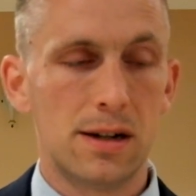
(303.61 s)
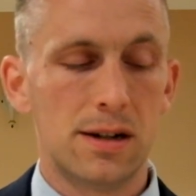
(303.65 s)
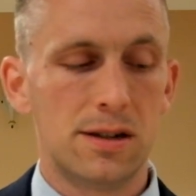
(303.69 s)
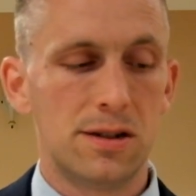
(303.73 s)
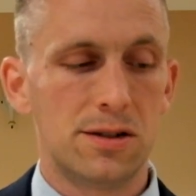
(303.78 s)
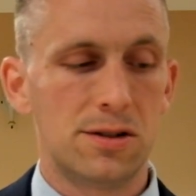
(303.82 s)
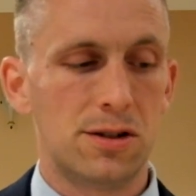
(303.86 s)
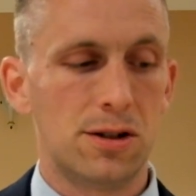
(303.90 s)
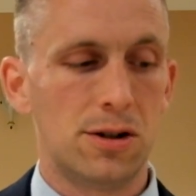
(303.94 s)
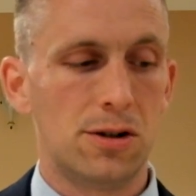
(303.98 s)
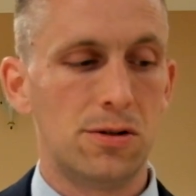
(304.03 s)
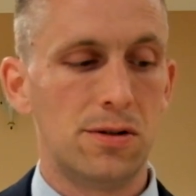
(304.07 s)

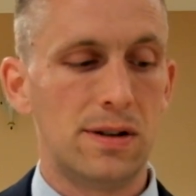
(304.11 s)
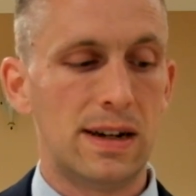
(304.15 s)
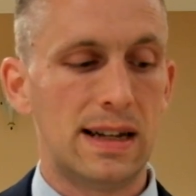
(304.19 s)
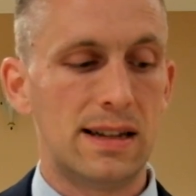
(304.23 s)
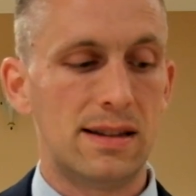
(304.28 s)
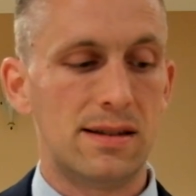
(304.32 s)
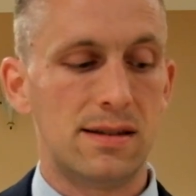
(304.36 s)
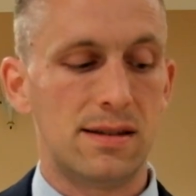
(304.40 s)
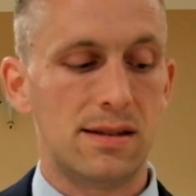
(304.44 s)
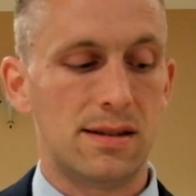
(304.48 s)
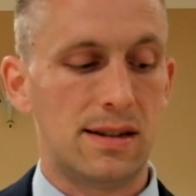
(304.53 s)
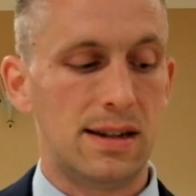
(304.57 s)
so
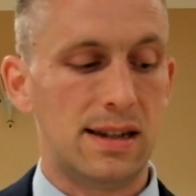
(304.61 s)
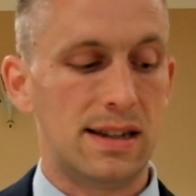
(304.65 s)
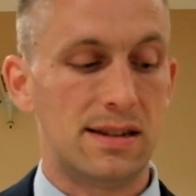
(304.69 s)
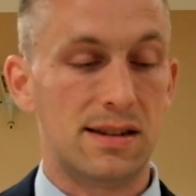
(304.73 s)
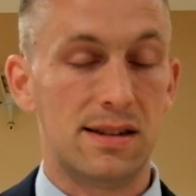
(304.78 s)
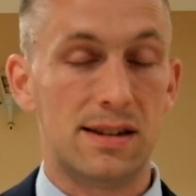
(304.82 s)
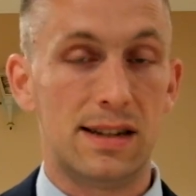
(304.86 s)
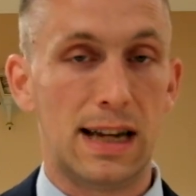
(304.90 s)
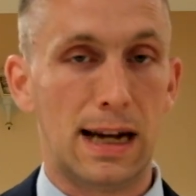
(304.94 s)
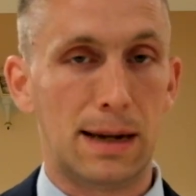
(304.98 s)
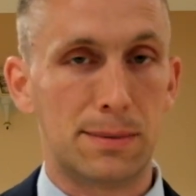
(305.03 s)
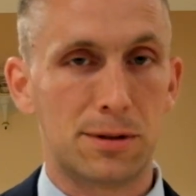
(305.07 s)
it's
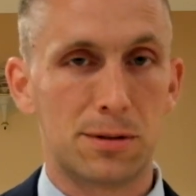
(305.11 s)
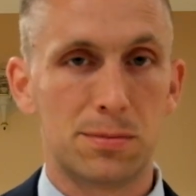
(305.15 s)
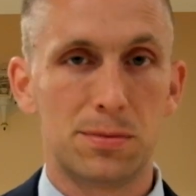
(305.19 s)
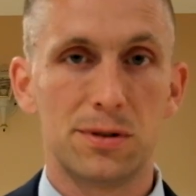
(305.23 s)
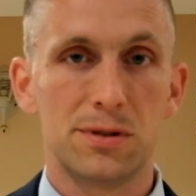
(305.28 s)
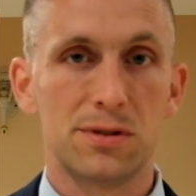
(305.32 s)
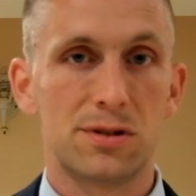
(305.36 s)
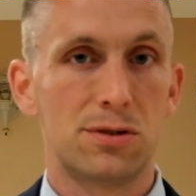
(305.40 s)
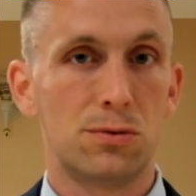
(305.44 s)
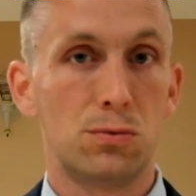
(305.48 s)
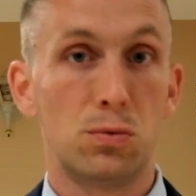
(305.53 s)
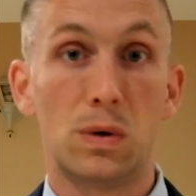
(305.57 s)
adaptable
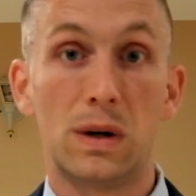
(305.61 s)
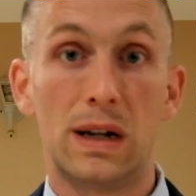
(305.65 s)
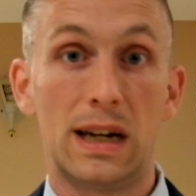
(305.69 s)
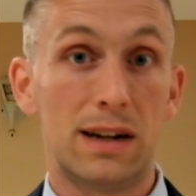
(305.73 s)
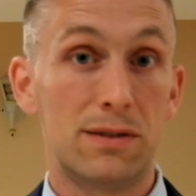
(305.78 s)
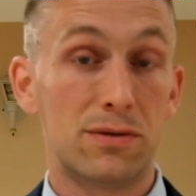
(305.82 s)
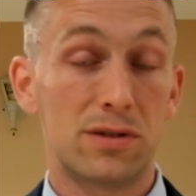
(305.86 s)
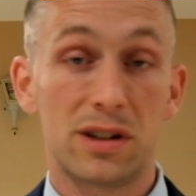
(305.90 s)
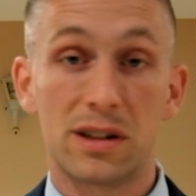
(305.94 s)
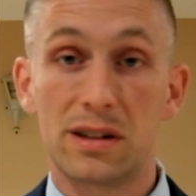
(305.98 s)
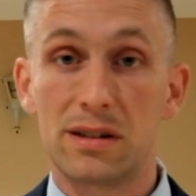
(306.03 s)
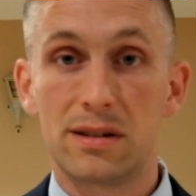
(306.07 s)
to
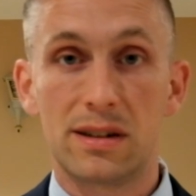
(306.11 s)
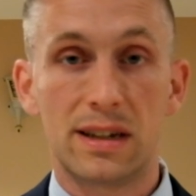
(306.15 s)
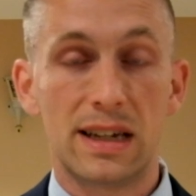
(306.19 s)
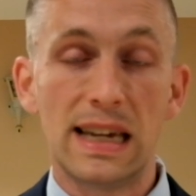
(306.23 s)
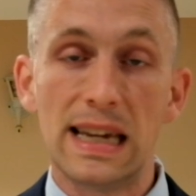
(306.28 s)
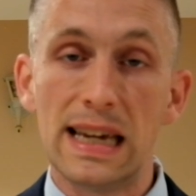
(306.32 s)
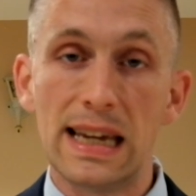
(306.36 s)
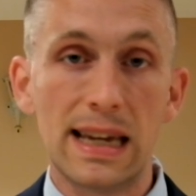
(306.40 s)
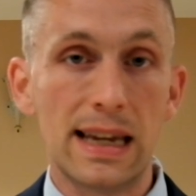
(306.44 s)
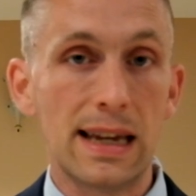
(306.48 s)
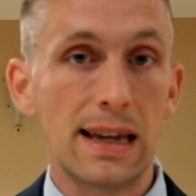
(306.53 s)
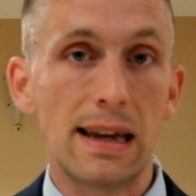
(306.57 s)
whatever
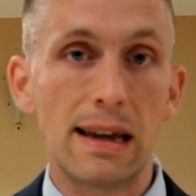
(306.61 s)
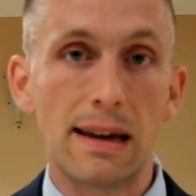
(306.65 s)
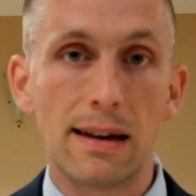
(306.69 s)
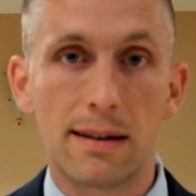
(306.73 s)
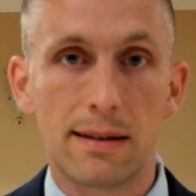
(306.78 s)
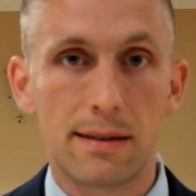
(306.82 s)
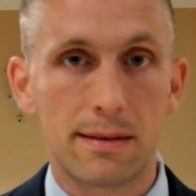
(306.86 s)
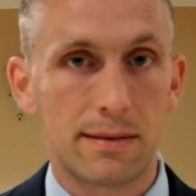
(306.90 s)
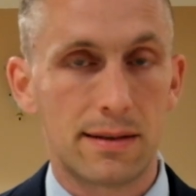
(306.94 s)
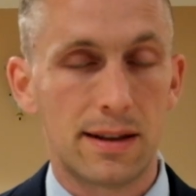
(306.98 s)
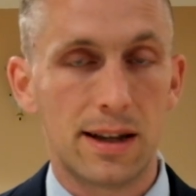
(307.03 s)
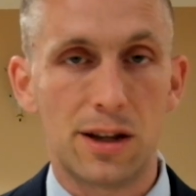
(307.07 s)
key
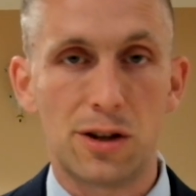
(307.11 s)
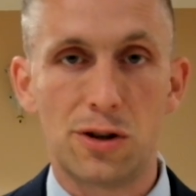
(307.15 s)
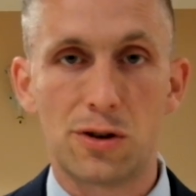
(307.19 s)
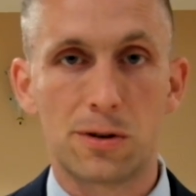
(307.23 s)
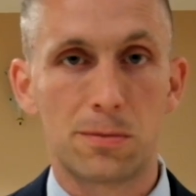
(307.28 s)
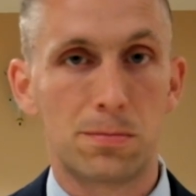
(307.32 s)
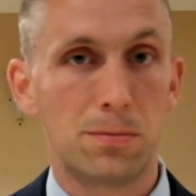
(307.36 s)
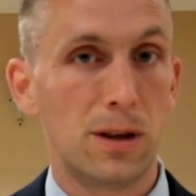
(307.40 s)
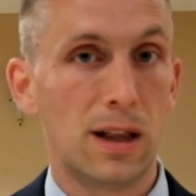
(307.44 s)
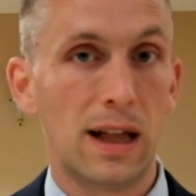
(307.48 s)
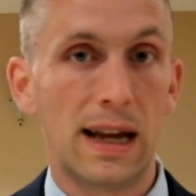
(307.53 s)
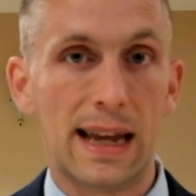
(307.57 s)
that you're
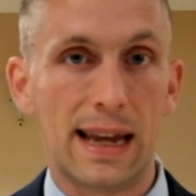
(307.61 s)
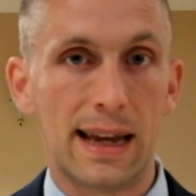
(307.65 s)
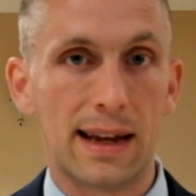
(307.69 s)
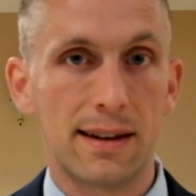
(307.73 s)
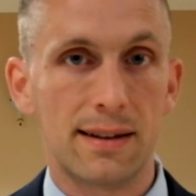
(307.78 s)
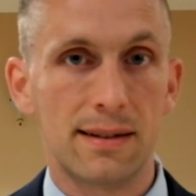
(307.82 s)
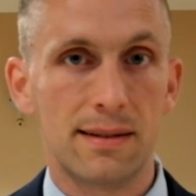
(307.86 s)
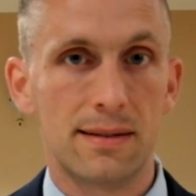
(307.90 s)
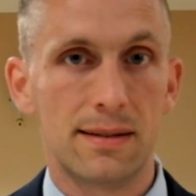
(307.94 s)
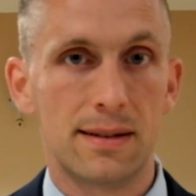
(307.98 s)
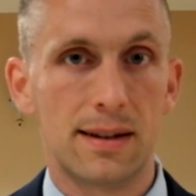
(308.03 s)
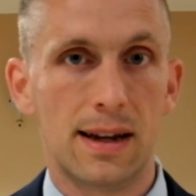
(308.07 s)
playing,
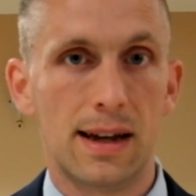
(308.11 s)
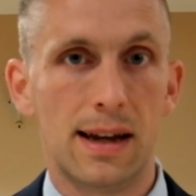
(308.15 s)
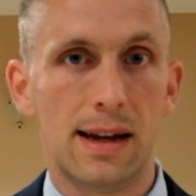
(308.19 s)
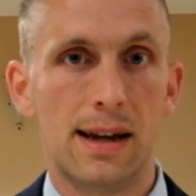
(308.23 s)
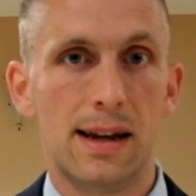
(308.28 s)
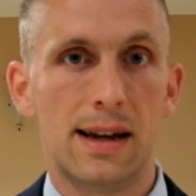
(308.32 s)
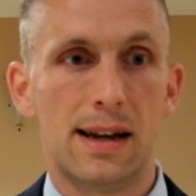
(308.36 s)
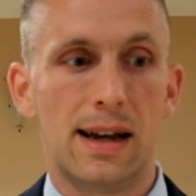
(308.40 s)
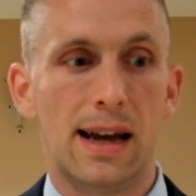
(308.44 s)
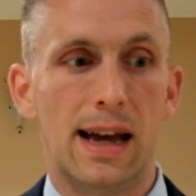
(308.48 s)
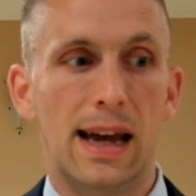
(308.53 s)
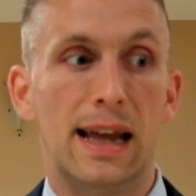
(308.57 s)

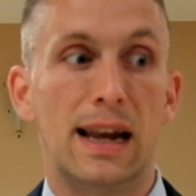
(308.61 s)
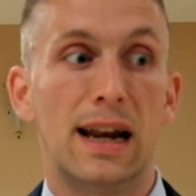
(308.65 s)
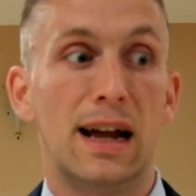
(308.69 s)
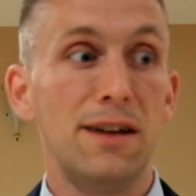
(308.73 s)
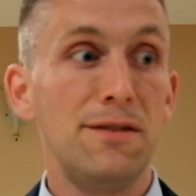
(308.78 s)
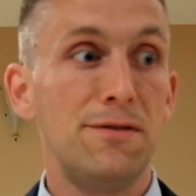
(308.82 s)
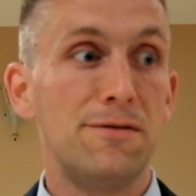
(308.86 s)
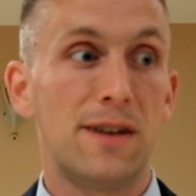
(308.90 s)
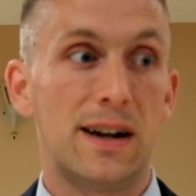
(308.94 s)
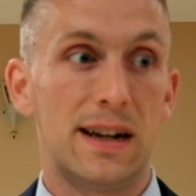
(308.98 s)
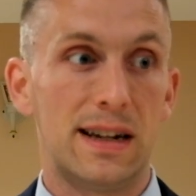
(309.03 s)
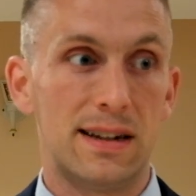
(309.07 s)
and I
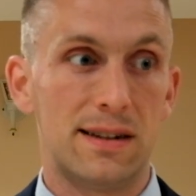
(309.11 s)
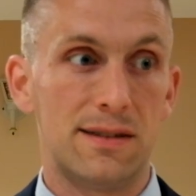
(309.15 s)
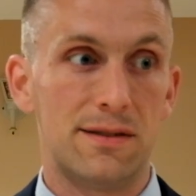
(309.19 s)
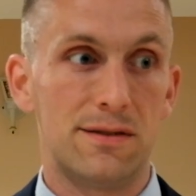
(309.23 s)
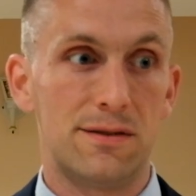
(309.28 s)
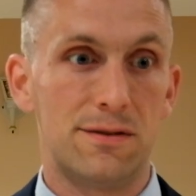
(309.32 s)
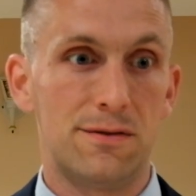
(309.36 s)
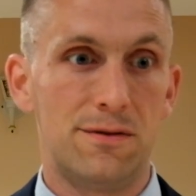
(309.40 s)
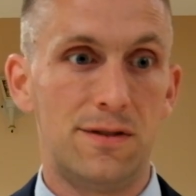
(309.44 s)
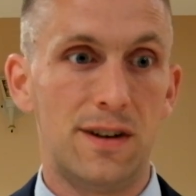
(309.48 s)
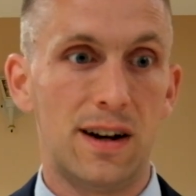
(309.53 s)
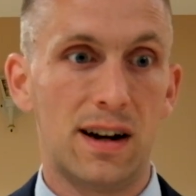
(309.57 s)
find it
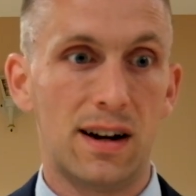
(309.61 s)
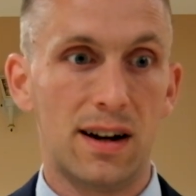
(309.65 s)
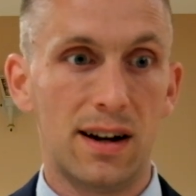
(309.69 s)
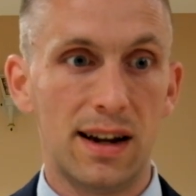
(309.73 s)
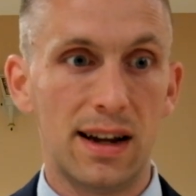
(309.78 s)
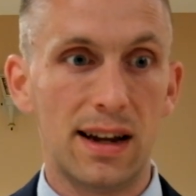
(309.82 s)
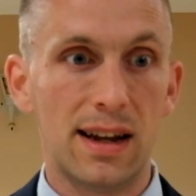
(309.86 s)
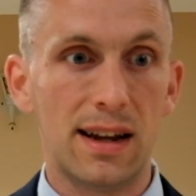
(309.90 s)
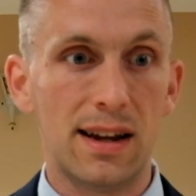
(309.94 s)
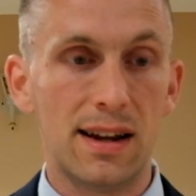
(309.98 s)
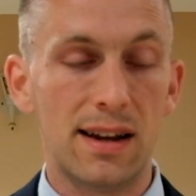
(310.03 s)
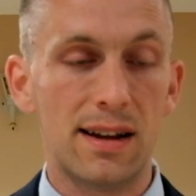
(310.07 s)

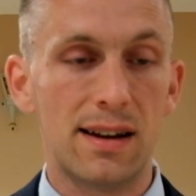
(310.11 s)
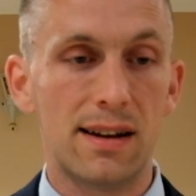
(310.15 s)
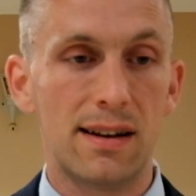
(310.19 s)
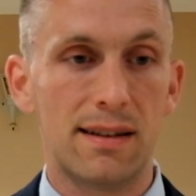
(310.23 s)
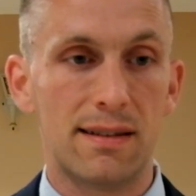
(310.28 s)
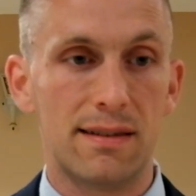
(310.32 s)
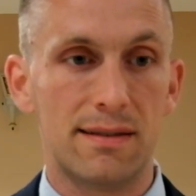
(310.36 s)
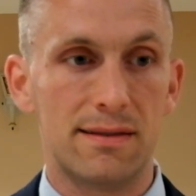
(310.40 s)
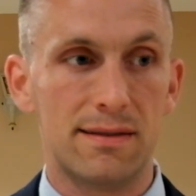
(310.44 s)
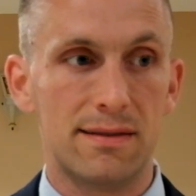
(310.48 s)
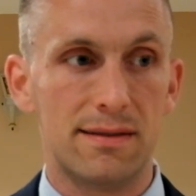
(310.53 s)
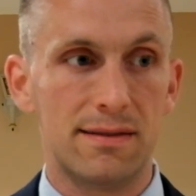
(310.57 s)
very
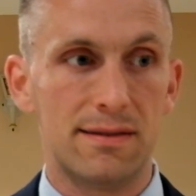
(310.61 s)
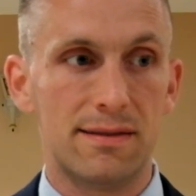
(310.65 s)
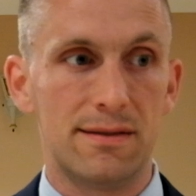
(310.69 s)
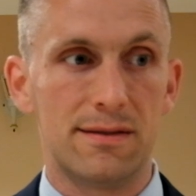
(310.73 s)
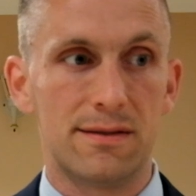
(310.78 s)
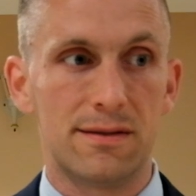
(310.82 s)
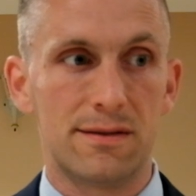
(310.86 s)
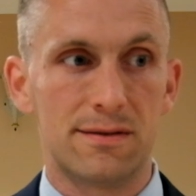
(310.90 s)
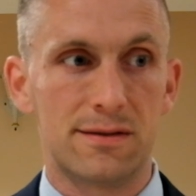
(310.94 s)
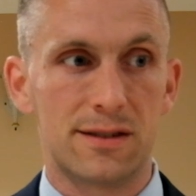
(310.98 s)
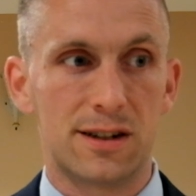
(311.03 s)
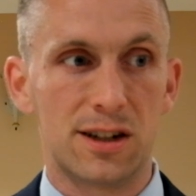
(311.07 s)

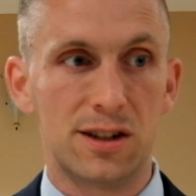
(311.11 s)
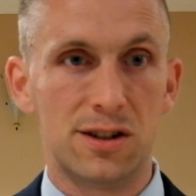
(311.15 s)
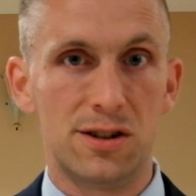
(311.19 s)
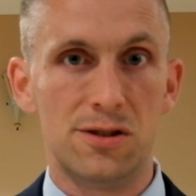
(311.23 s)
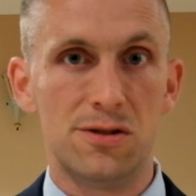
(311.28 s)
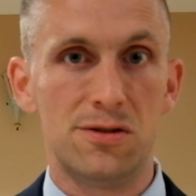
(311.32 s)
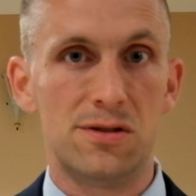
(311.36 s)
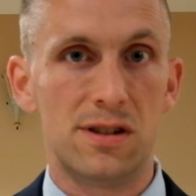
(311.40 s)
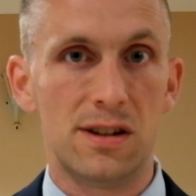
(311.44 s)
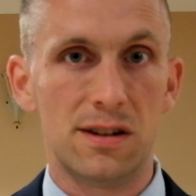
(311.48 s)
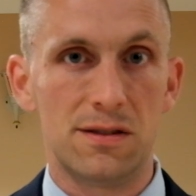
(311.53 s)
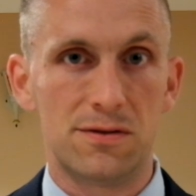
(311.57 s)

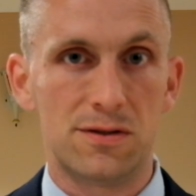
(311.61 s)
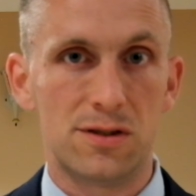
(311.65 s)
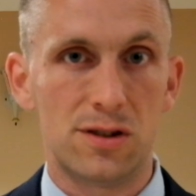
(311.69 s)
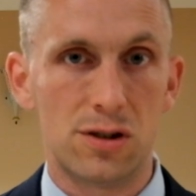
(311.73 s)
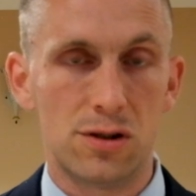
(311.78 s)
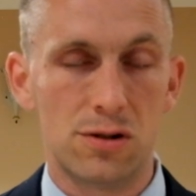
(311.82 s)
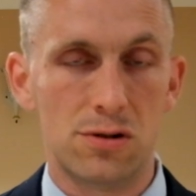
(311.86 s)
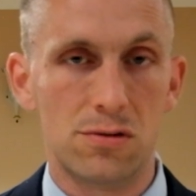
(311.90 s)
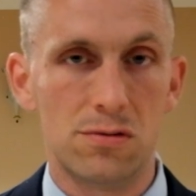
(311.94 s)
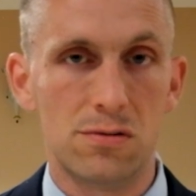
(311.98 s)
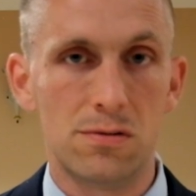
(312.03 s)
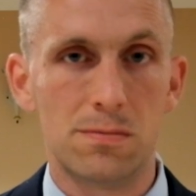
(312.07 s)
conducive
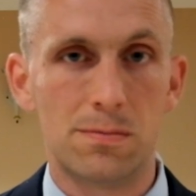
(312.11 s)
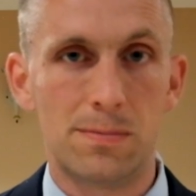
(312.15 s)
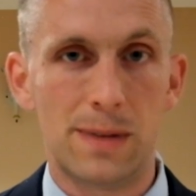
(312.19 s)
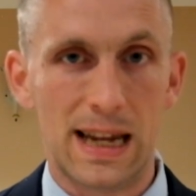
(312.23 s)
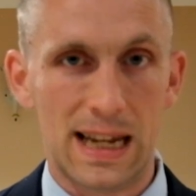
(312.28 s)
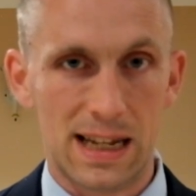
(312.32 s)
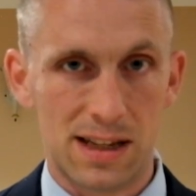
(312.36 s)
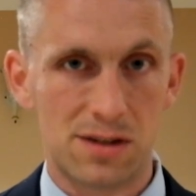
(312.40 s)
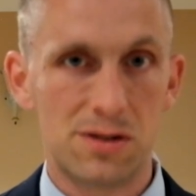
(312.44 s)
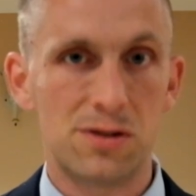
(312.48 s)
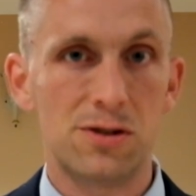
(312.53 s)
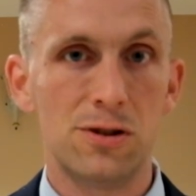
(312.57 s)
to
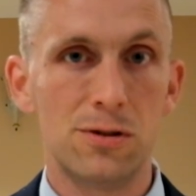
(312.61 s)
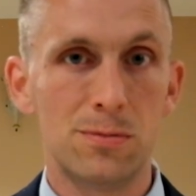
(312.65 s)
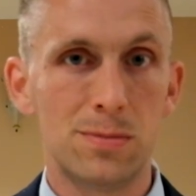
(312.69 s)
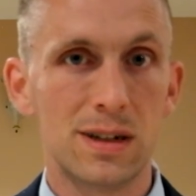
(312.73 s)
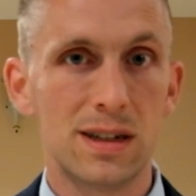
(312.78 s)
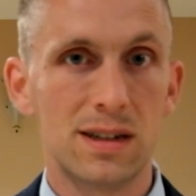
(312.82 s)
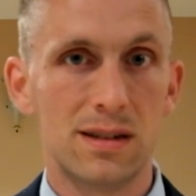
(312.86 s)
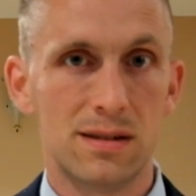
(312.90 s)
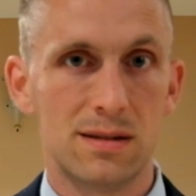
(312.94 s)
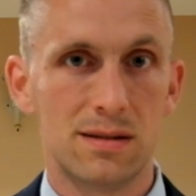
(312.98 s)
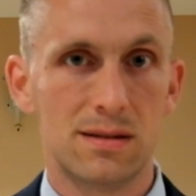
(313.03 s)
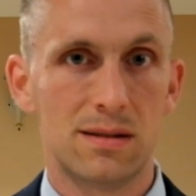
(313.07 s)
bass tuba.